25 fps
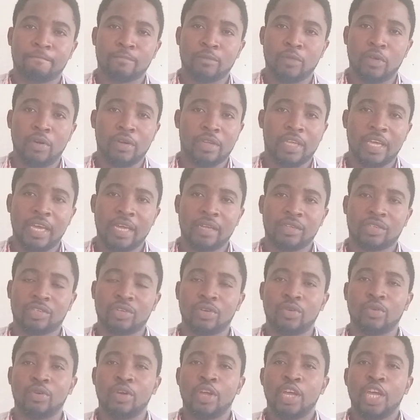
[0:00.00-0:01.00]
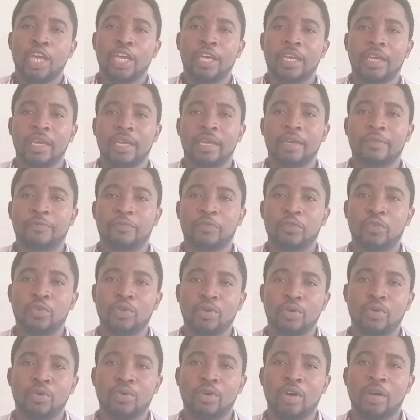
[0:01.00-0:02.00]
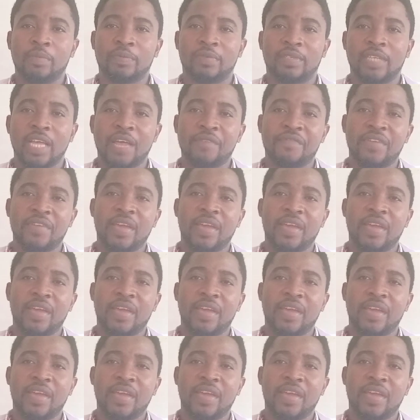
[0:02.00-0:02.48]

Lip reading: Okay, so if you observe